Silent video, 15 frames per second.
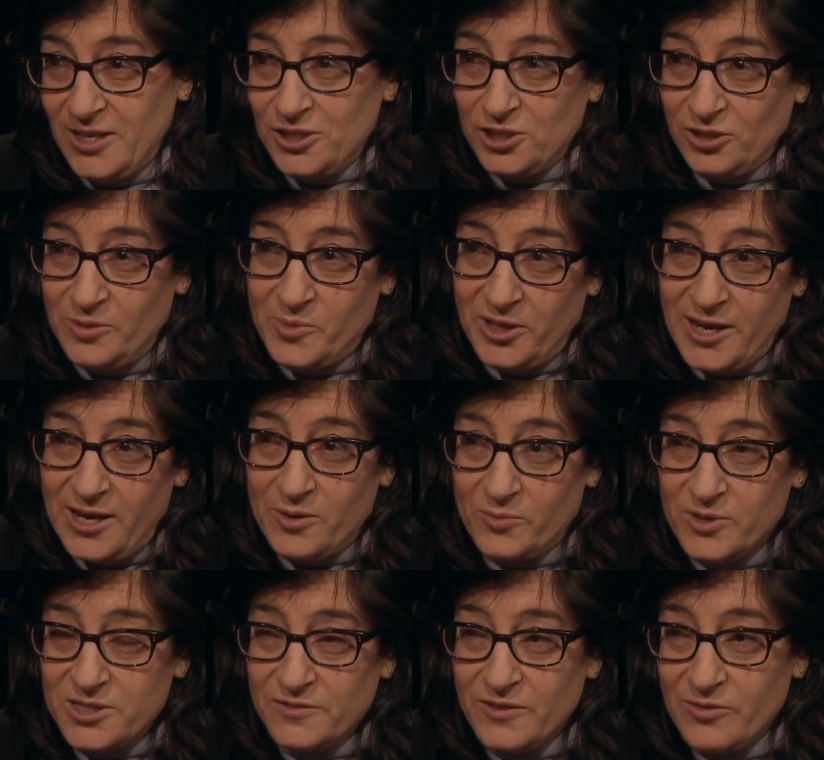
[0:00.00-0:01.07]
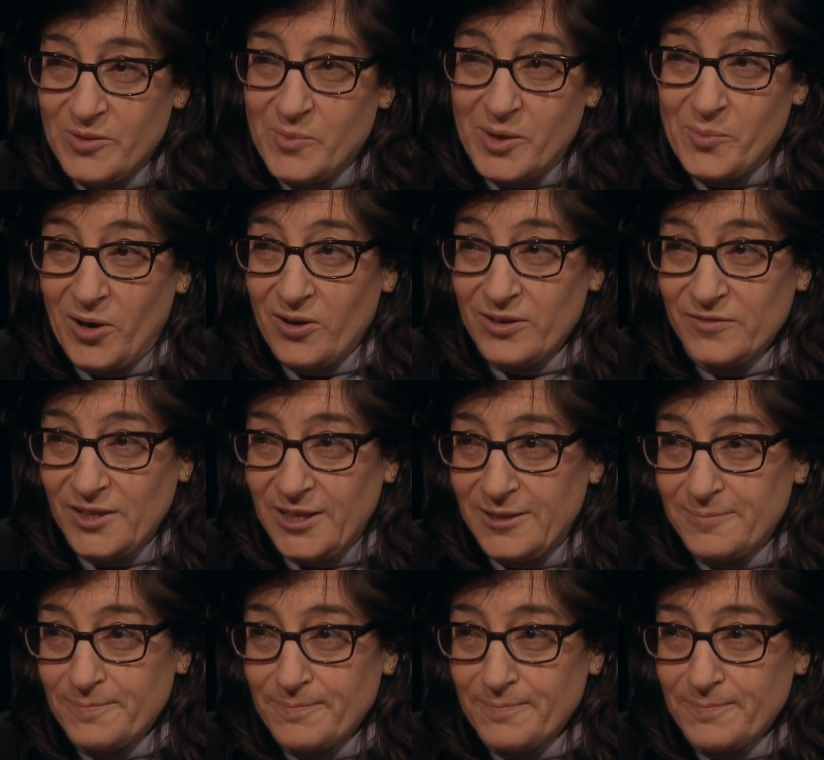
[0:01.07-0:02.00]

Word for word: and mm-hmm. Sholem Aleichem was a very big part of that.